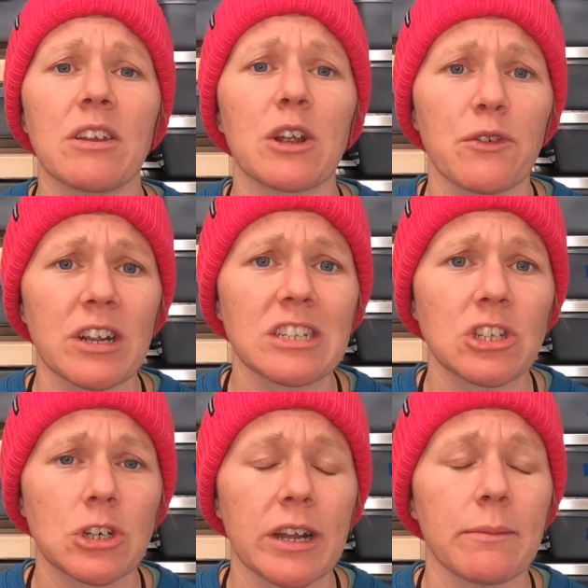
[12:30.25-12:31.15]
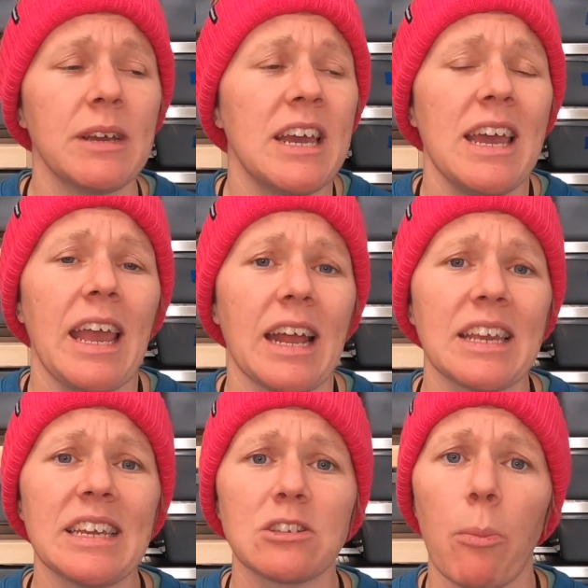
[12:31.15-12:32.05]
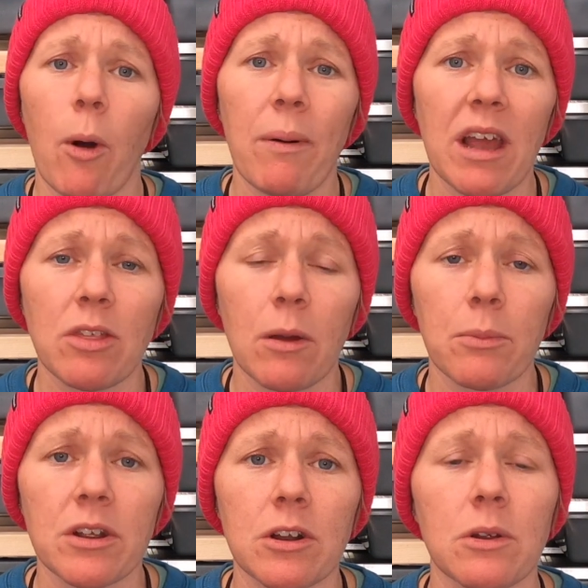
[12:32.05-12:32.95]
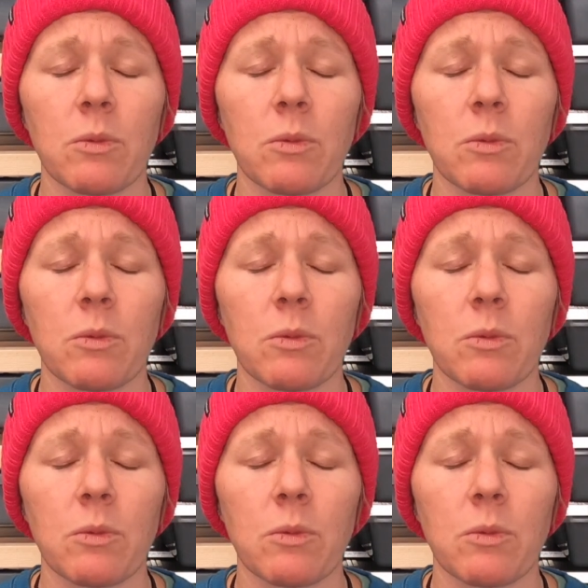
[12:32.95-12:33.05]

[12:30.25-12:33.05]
here for Instagram, and he is a ball python breeder.